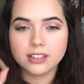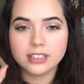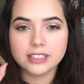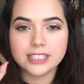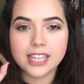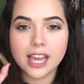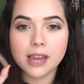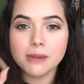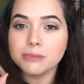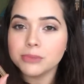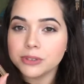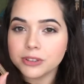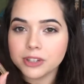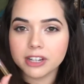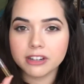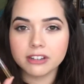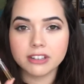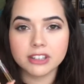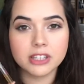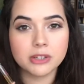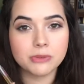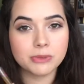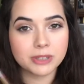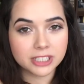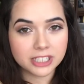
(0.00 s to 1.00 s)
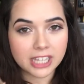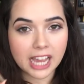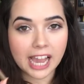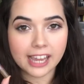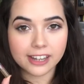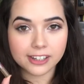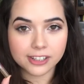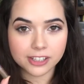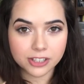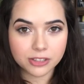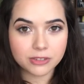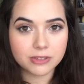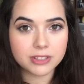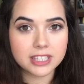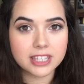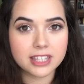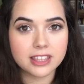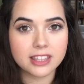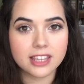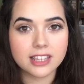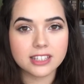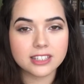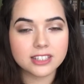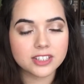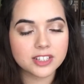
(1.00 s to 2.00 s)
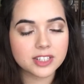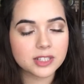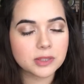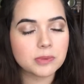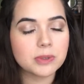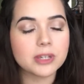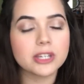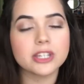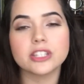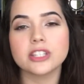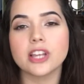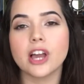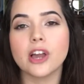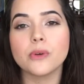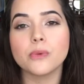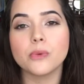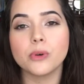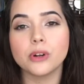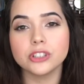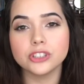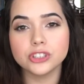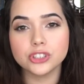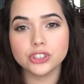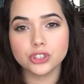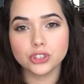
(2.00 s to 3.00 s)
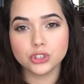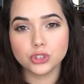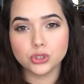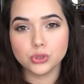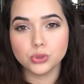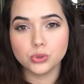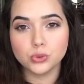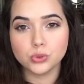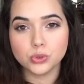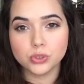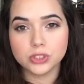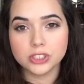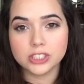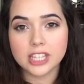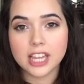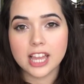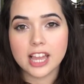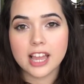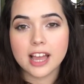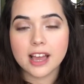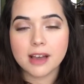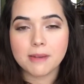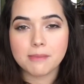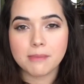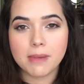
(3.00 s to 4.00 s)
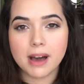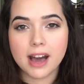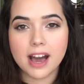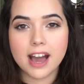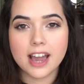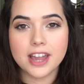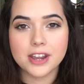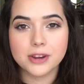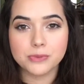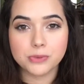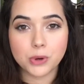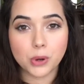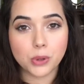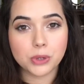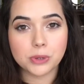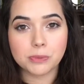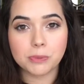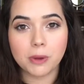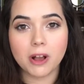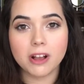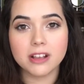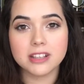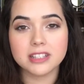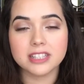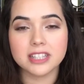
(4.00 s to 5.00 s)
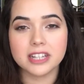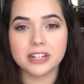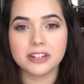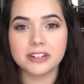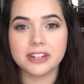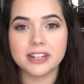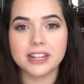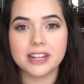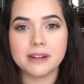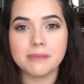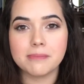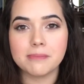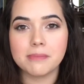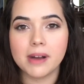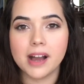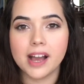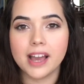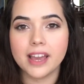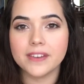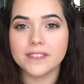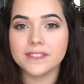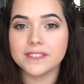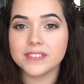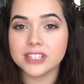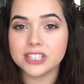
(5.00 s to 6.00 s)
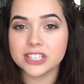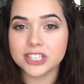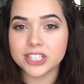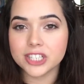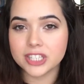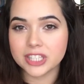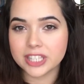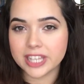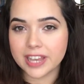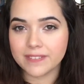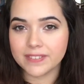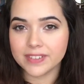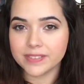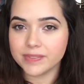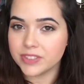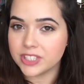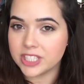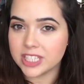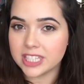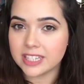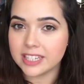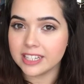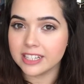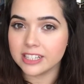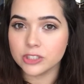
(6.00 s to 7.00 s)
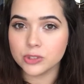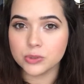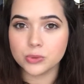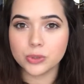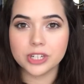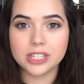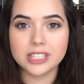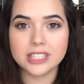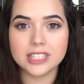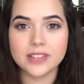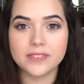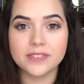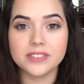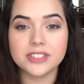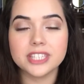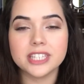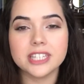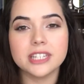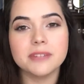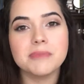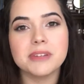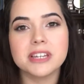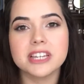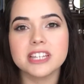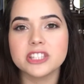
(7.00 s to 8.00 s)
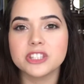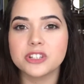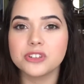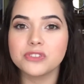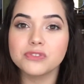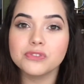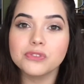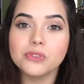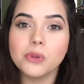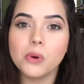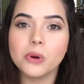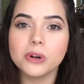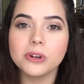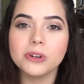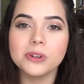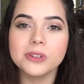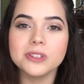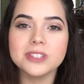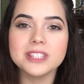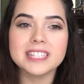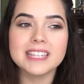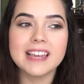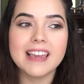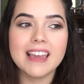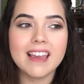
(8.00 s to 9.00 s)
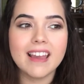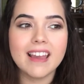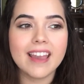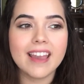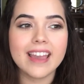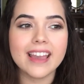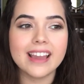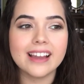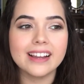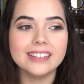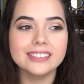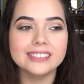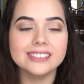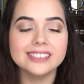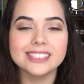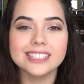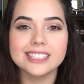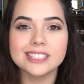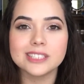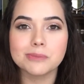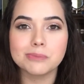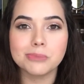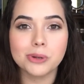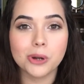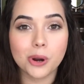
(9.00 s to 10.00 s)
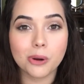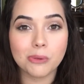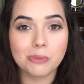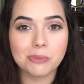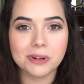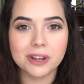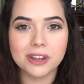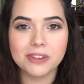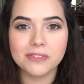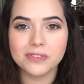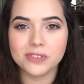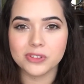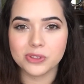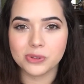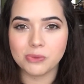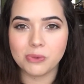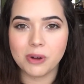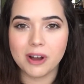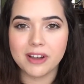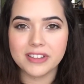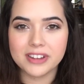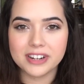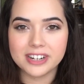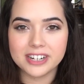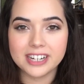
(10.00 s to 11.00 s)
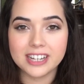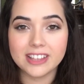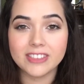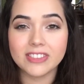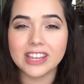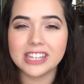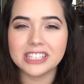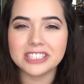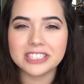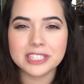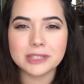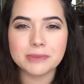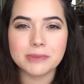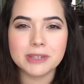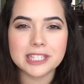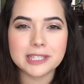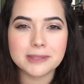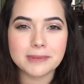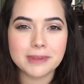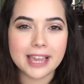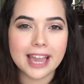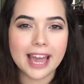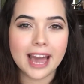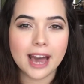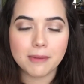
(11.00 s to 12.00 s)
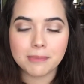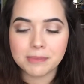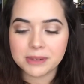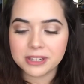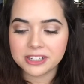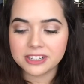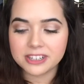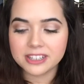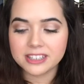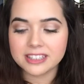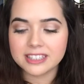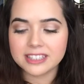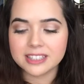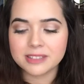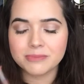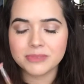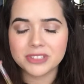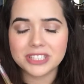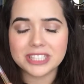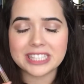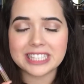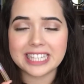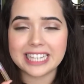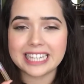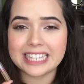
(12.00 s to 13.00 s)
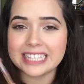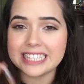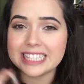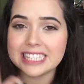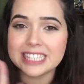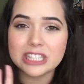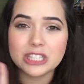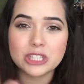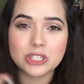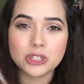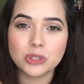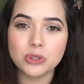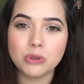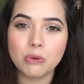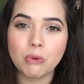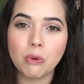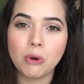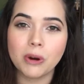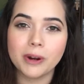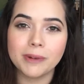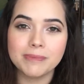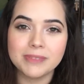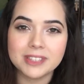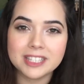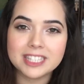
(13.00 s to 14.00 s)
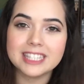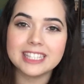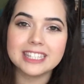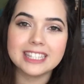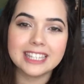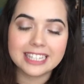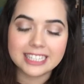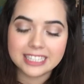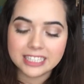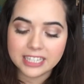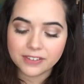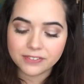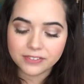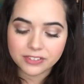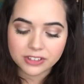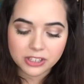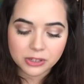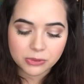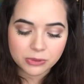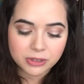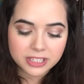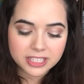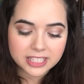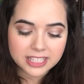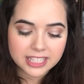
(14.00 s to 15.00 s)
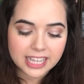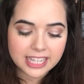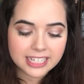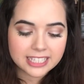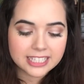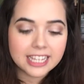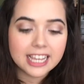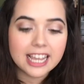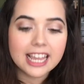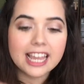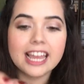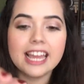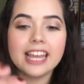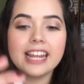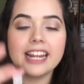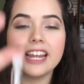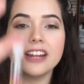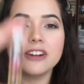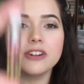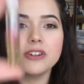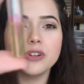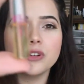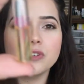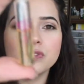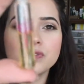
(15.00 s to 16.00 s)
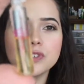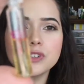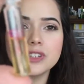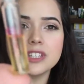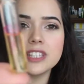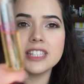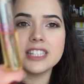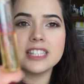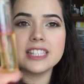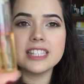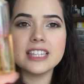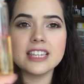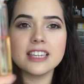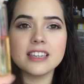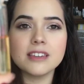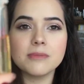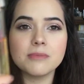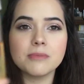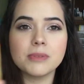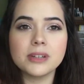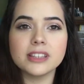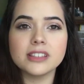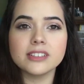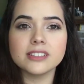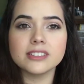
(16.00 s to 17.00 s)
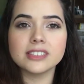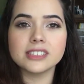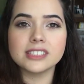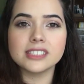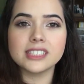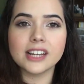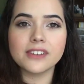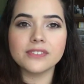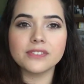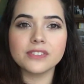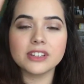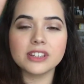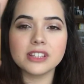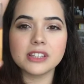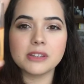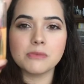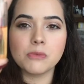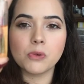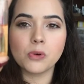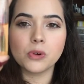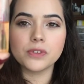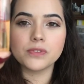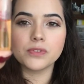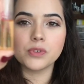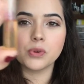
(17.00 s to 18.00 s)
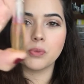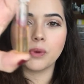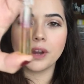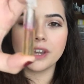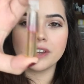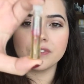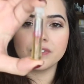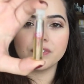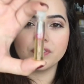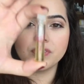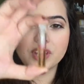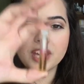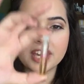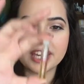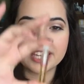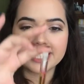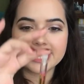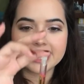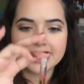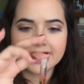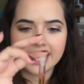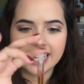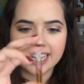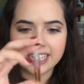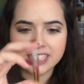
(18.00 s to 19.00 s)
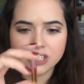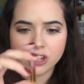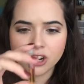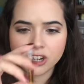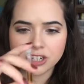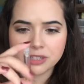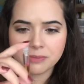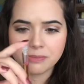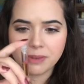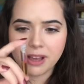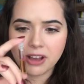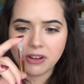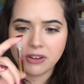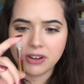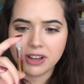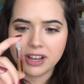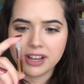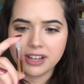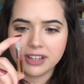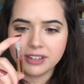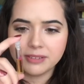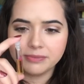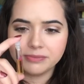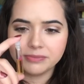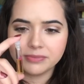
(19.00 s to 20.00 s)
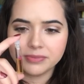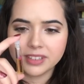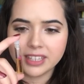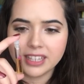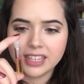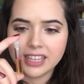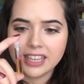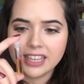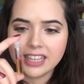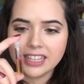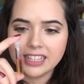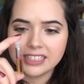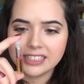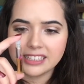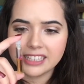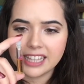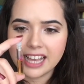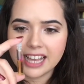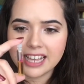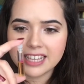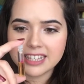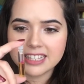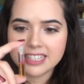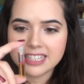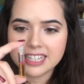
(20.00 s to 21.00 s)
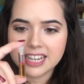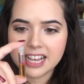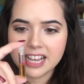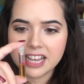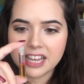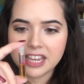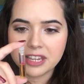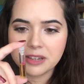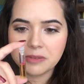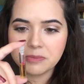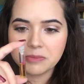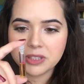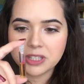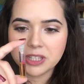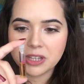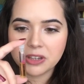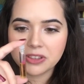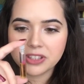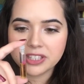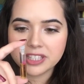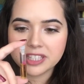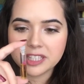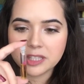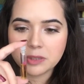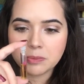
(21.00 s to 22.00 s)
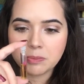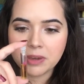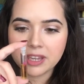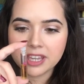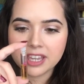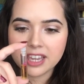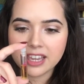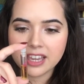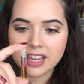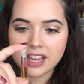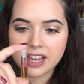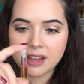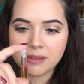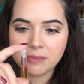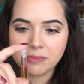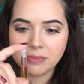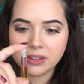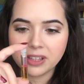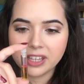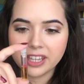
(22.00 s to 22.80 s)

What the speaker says: temporarily retire using this just because I want to use my roller balls that are in my Finish 17 in 2017 because they're florals and it's appropriate for the weather, and that just makes me happier. And this, I'm just like, this is too warm. This is like definitely a winter scent, and I don't know if you can see, but there's definitely more of the white flakes that I talked about last time. So this is picking up